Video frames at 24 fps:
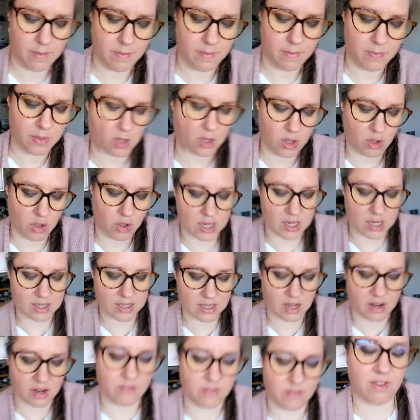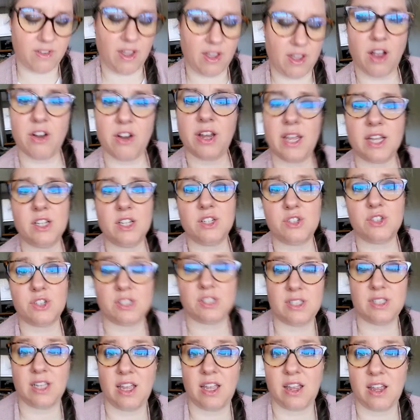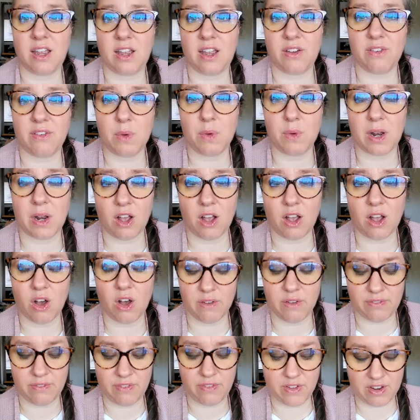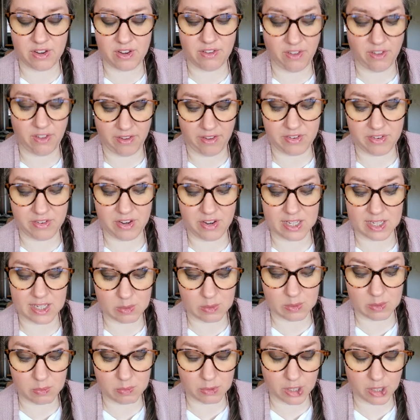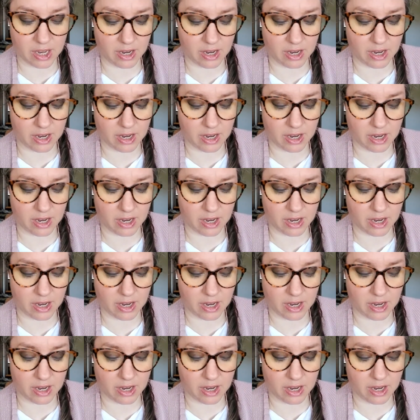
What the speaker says: You guys got a very interesting, what I call 50-50 split.